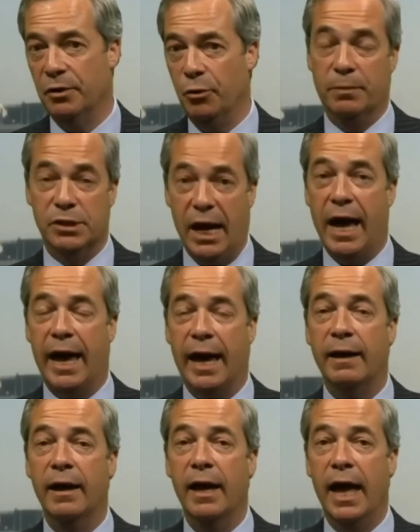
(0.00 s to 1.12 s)
And what I'm
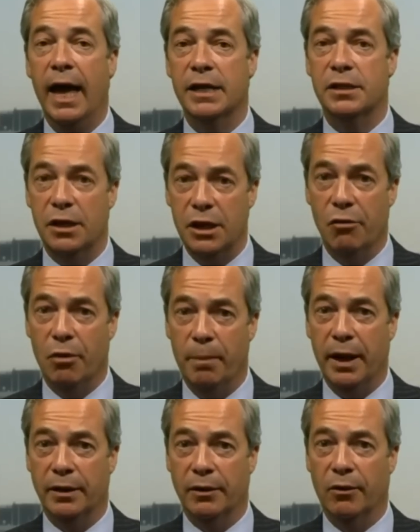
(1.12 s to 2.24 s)
saying is that European